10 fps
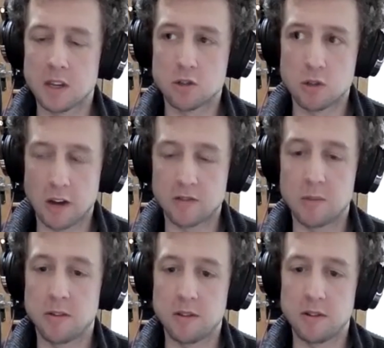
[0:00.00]
So you have to
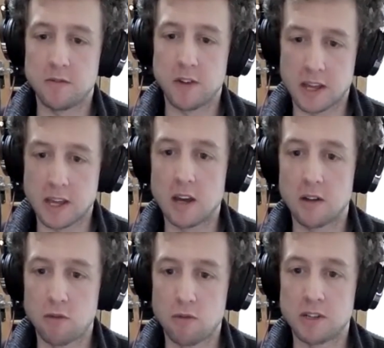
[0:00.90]
be very
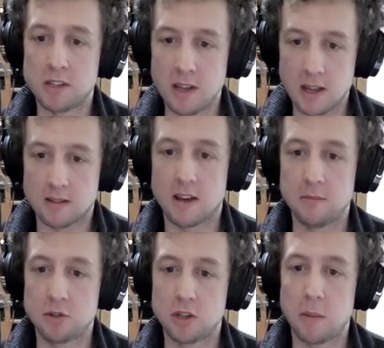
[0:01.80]
careful when you take your
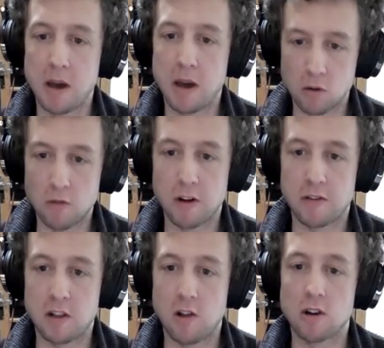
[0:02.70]
time. So you're bent over
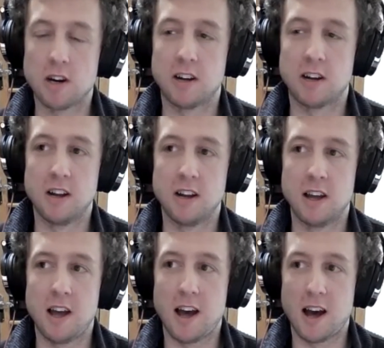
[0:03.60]
for longer.
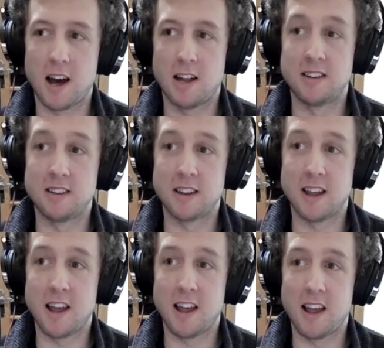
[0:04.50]
And
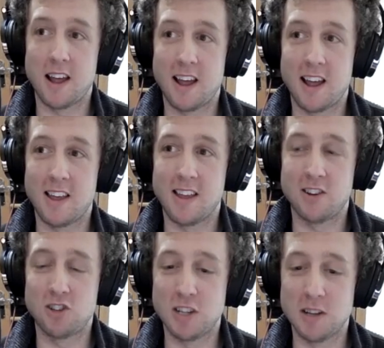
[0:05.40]
you're
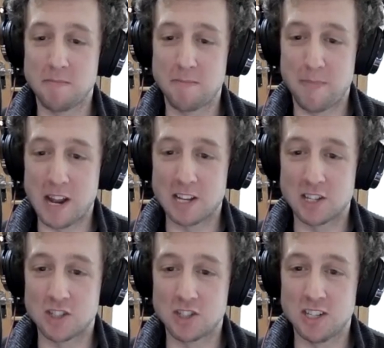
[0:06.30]
just eating bread
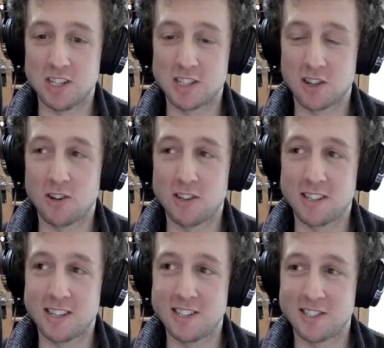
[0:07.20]
and cheese a lot of
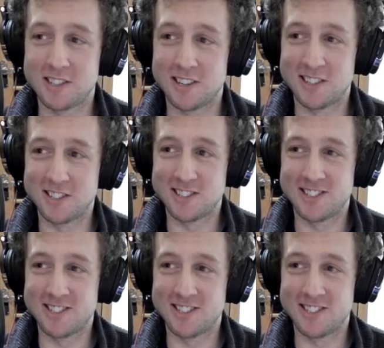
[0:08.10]
days, and it's